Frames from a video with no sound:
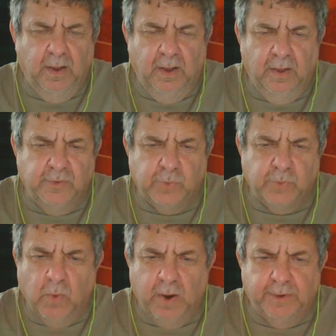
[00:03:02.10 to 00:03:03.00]
is
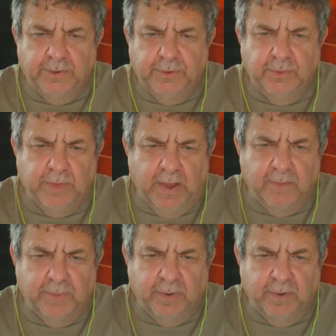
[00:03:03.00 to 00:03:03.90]
required to do
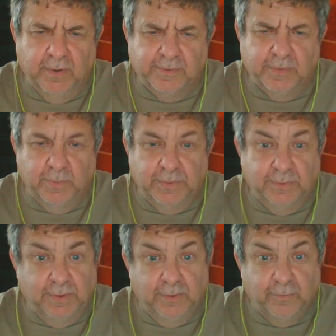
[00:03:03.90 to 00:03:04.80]
that, because it would
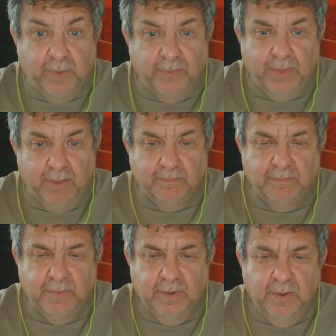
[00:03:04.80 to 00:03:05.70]
defund them.
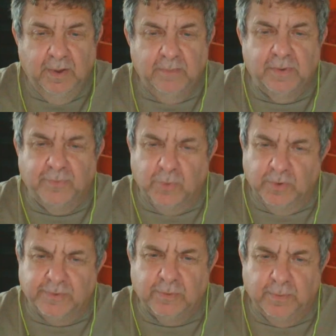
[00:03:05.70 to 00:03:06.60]
But, of
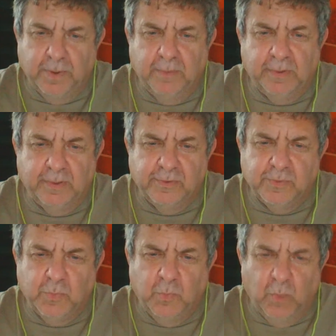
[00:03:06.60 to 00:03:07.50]
course, the Republicans
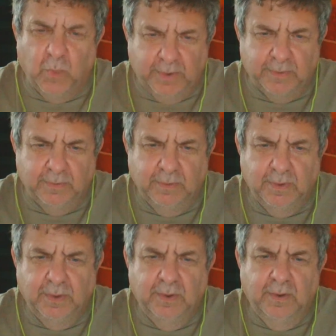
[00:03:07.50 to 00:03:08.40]
wanted
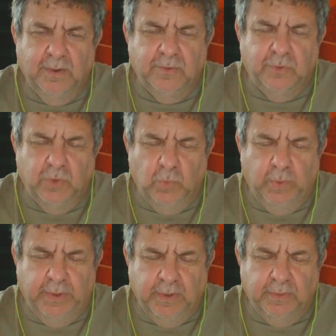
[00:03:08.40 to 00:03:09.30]
to
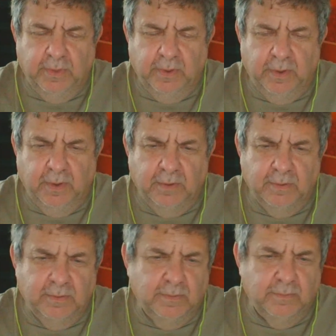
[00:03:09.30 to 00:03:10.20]
weaken the
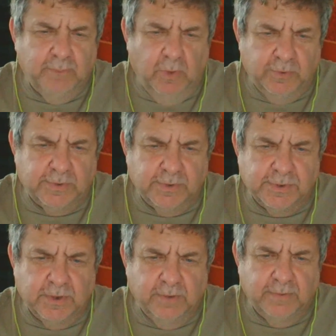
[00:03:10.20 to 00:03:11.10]
Postal
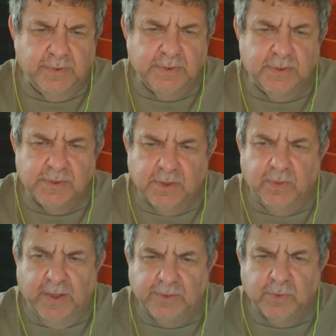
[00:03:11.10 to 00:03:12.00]
Service, and so
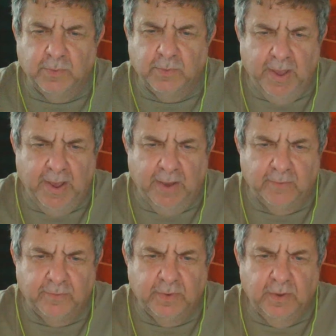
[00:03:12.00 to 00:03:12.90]
that's what we
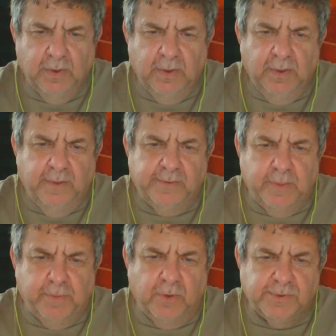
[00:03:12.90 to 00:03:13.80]
have, is a
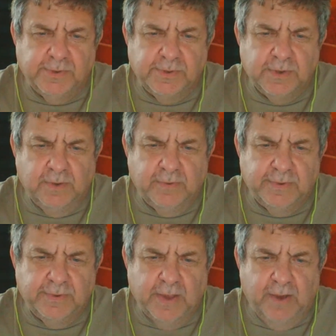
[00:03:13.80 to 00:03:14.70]
Postal
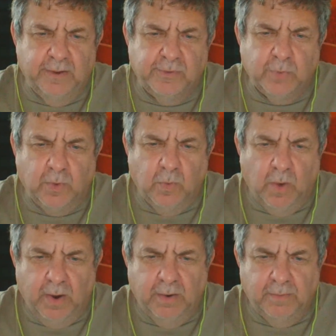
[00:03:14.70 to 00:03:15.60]
Service that is
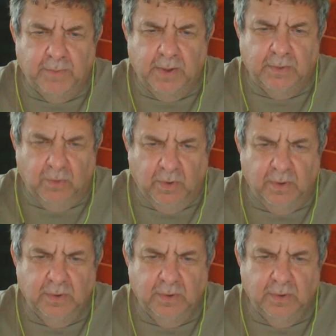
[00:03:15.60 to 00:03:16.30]
required by law